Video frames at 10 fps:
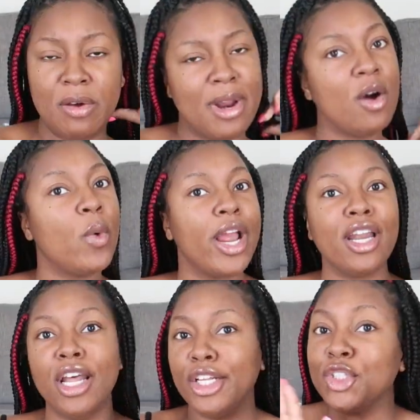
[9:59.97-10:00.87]
I'm not
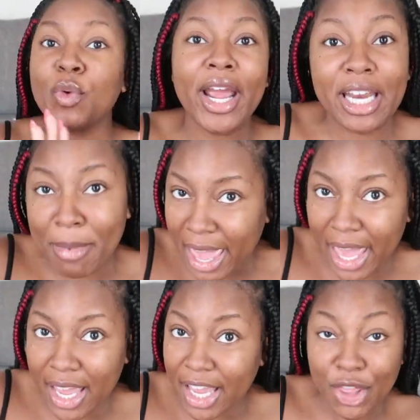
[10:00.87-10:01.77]
wearing lingerie to
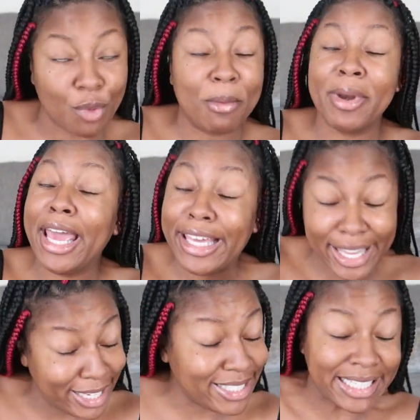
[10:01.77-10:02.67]
bed, either I'm naked